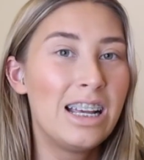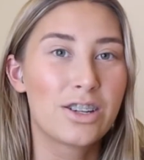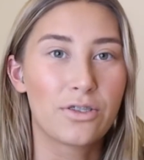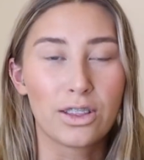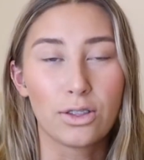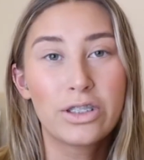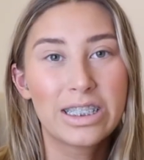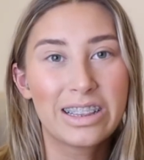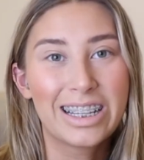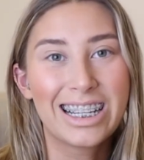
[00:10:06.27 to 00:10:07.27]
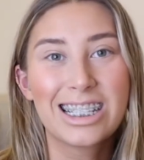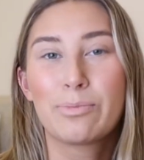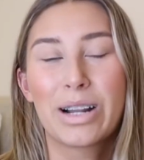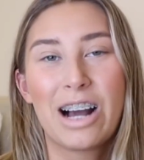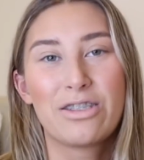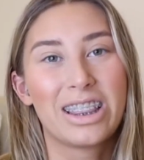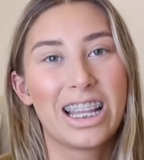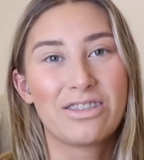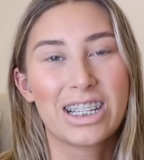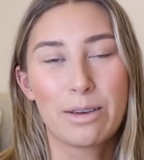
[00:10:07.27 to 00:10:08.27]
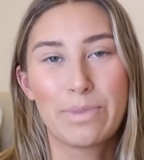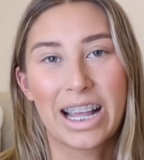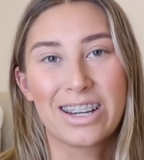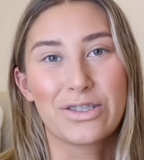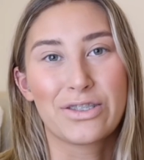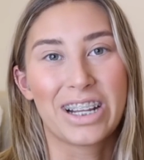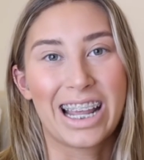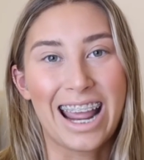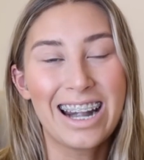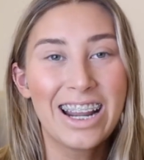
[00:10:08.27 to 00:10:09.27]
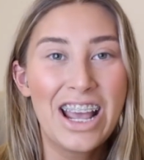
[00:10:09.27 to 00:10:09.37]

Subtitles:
different looks and things, but I would love to get back into it again.